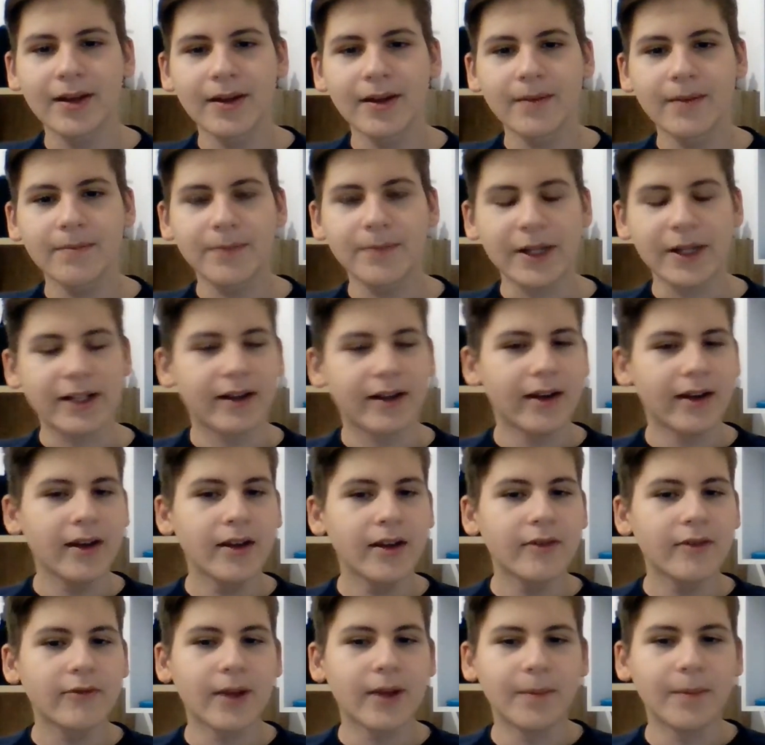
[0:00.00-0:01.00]
Basically,
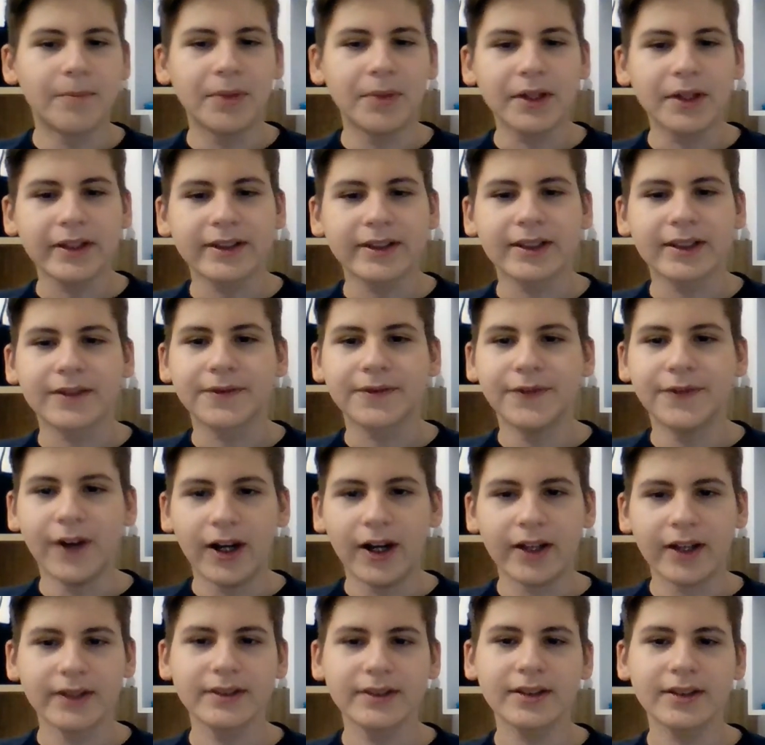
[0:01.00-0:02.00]
when a bullet is
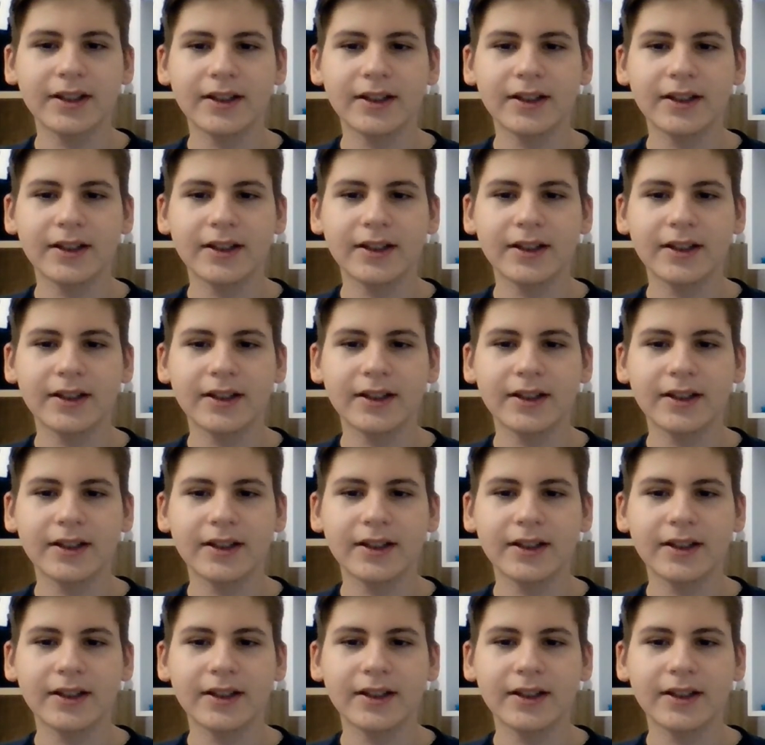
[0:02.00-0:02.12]
fired,